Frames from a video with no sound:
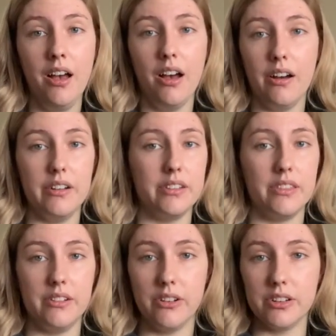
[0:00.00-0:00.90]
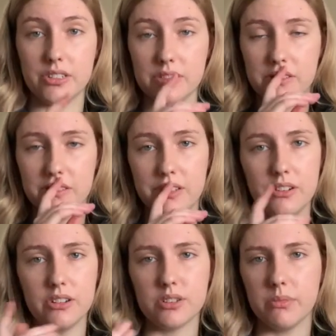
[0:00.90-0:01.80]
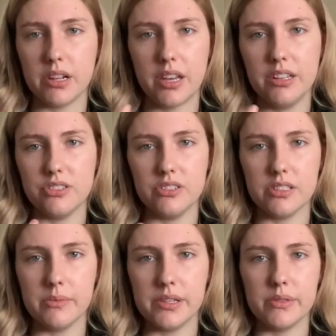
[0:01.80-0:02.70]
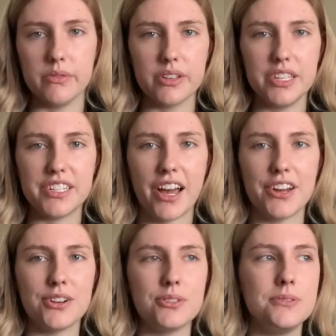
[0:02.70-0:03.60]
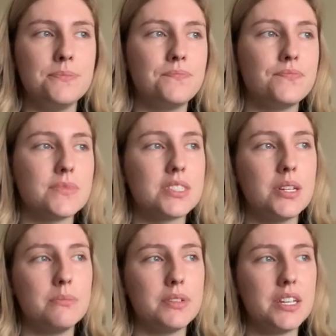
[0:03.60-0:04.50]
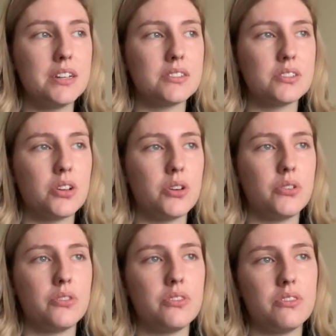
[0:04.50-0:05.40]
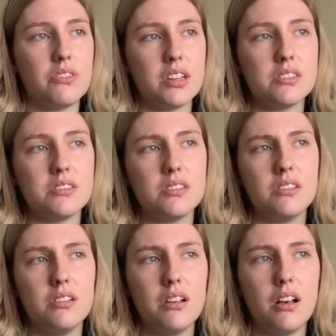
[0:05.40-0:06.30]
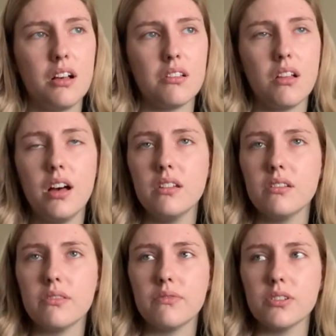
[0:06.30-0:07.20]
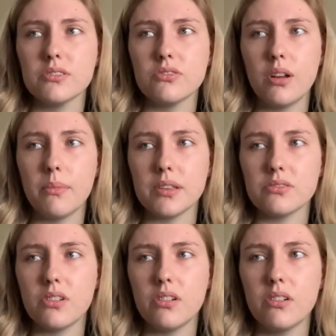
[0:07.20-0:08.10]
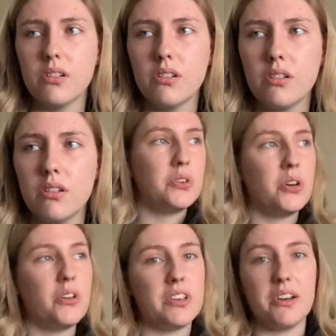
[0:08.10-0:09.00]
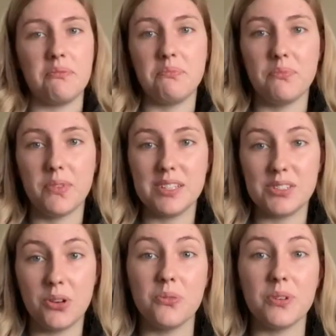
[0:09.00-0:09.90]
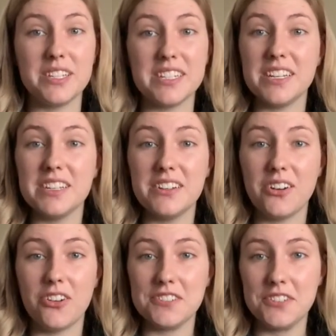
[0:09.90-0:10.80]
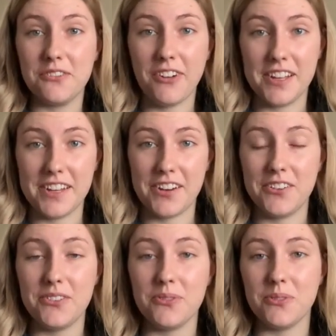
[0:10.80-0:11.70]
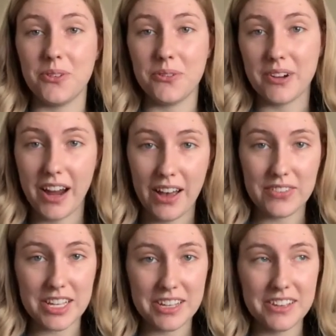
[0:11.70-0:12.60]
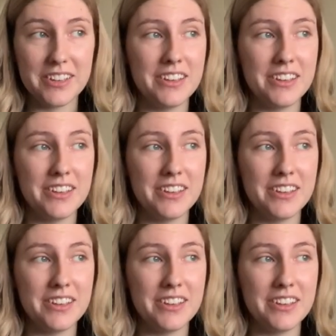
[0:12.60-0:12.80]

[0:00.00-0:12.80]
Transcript: the nausea medication just makes me really tired. But yeah, so that's a lot of the first trimester. Oh yeah, so we did also find out what we're having.